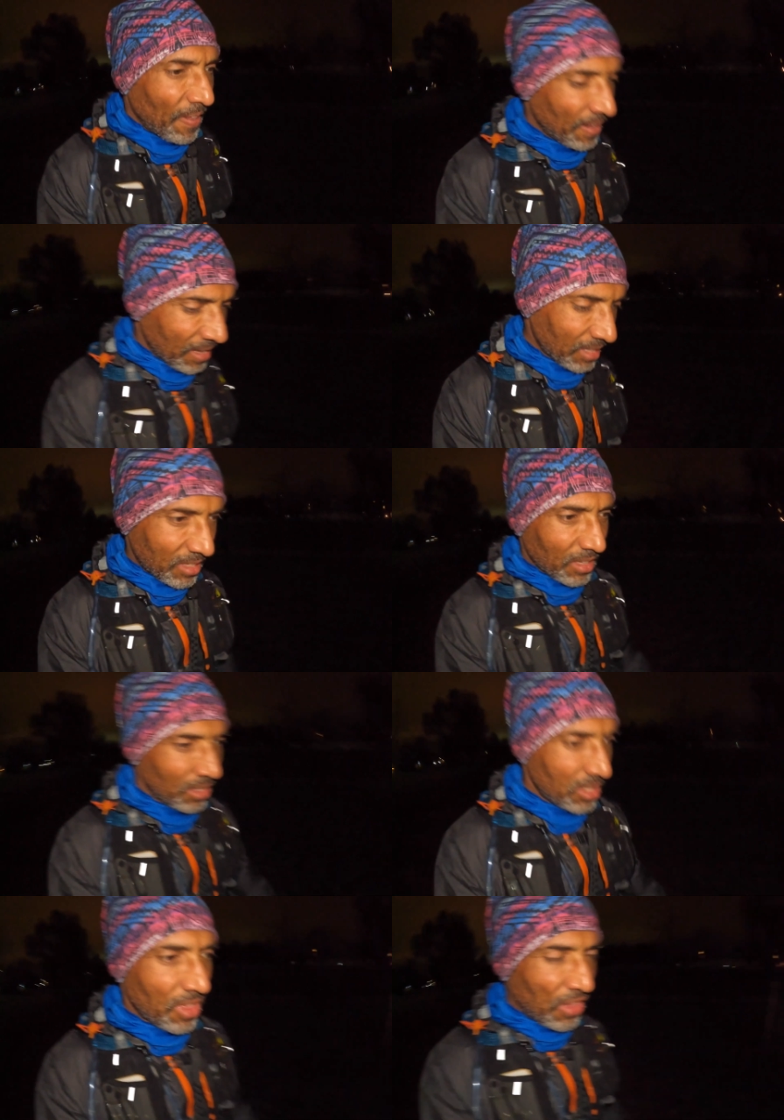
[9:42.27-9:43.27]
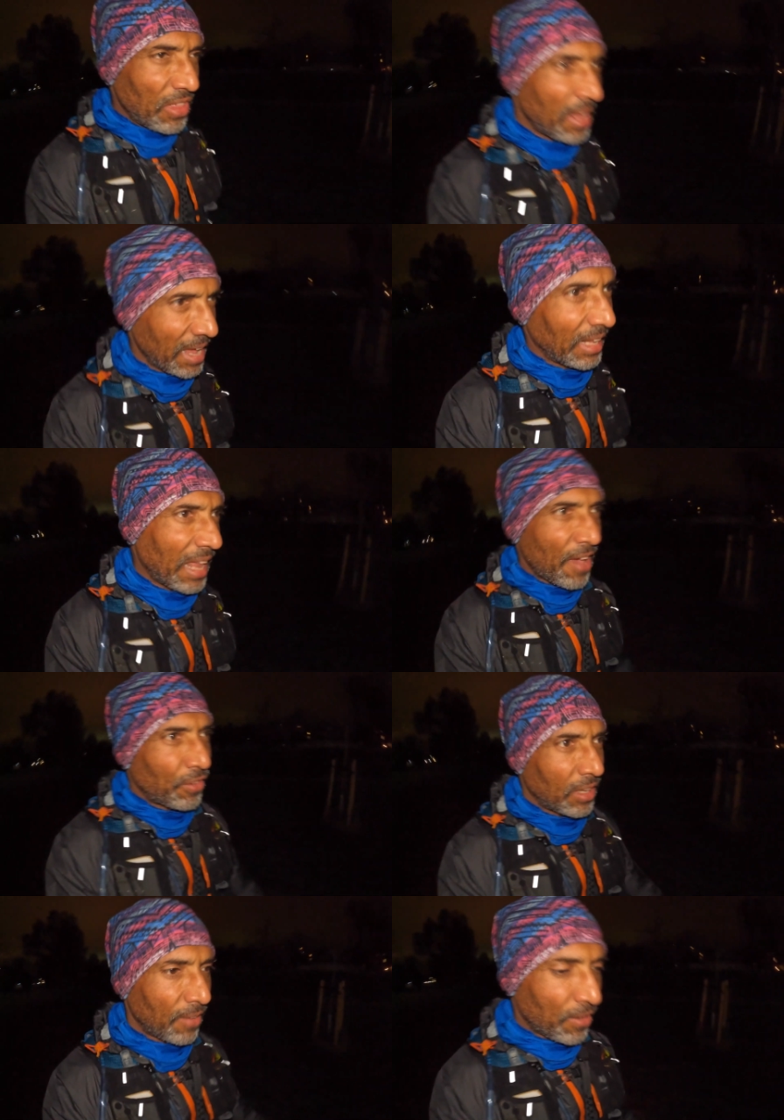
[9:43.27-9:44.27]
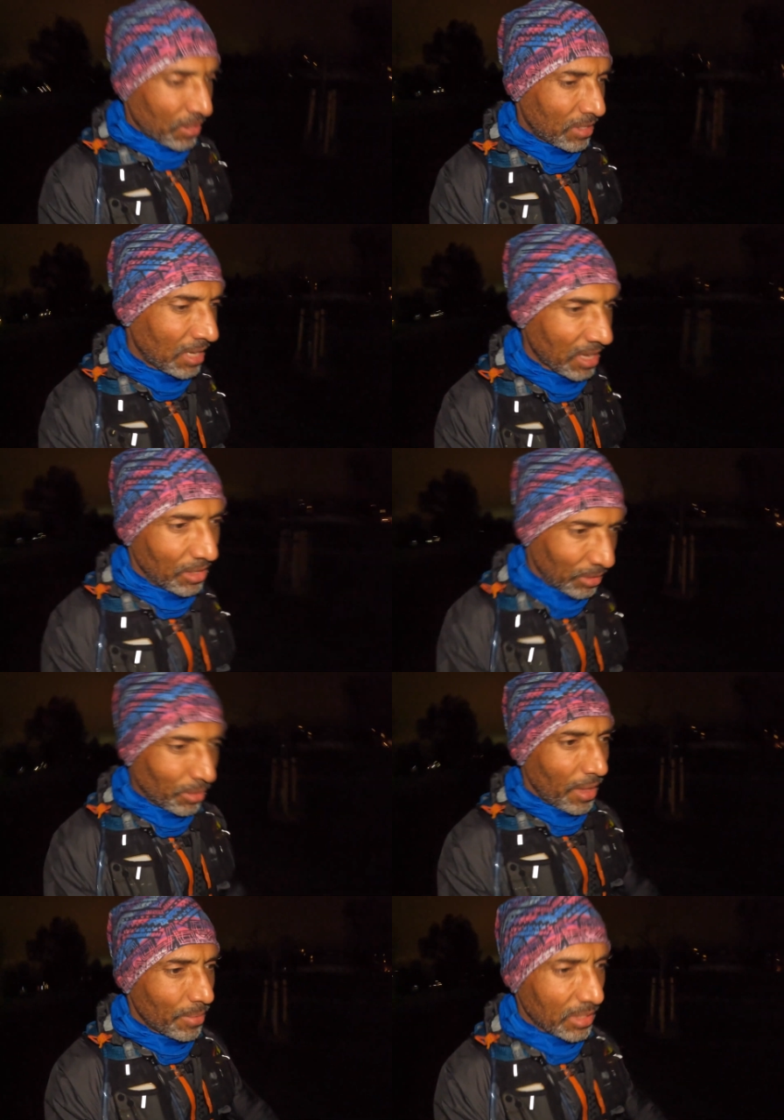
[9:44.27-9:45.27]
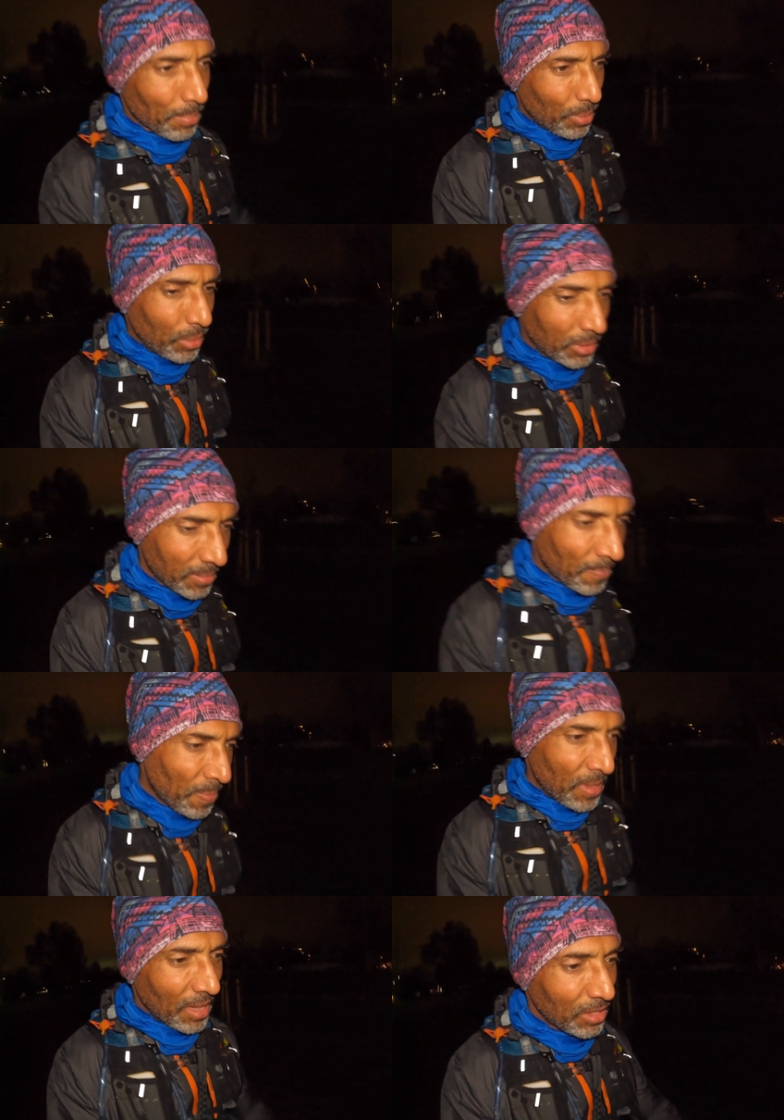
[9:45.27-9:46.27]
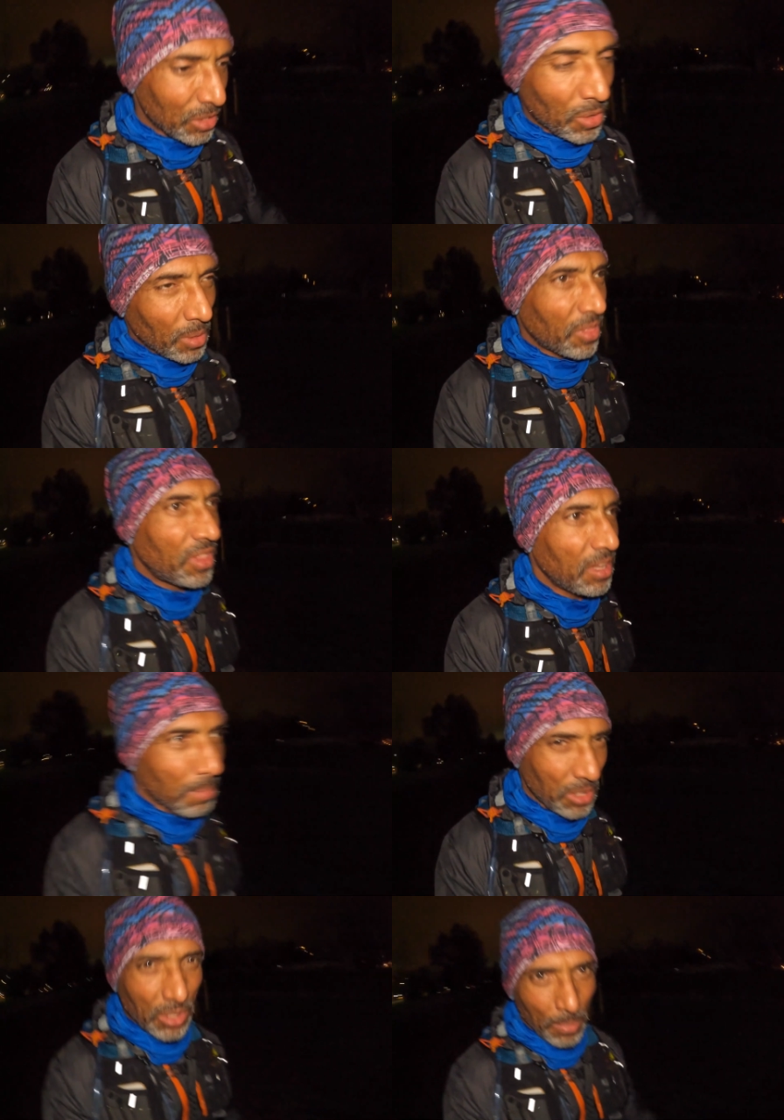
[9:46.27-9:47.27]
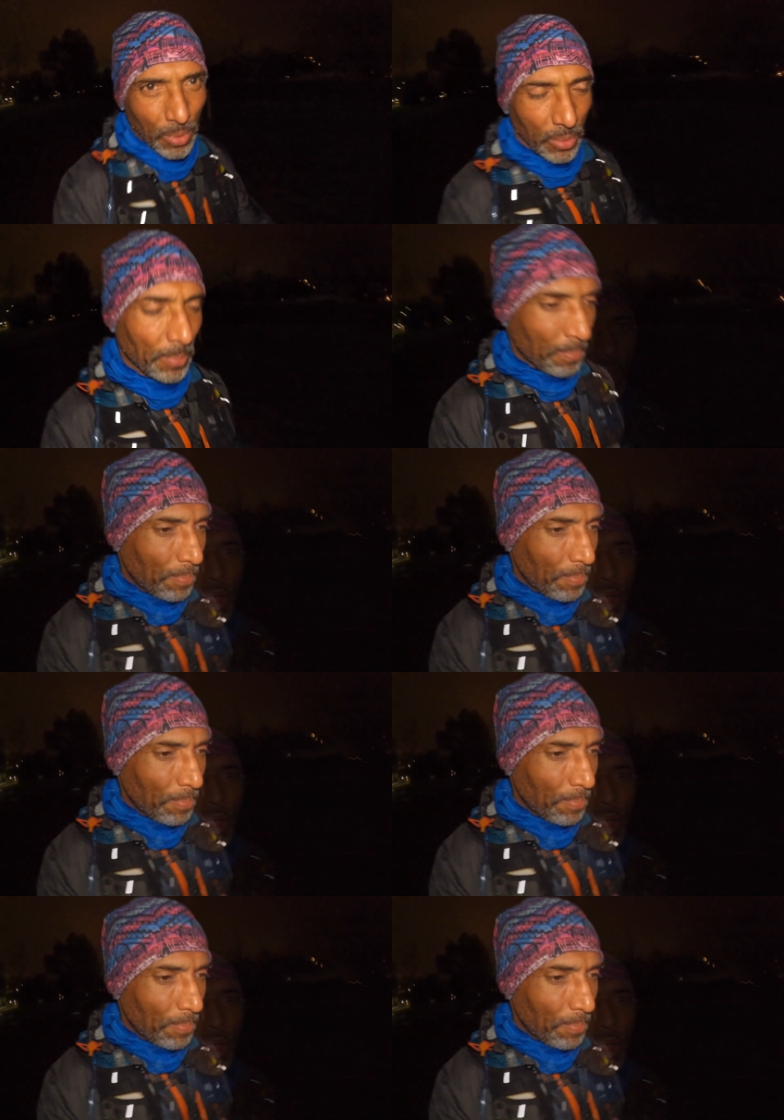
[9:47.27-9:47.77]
it's a thing that it'll have to give, because although it's important, it's not the most important.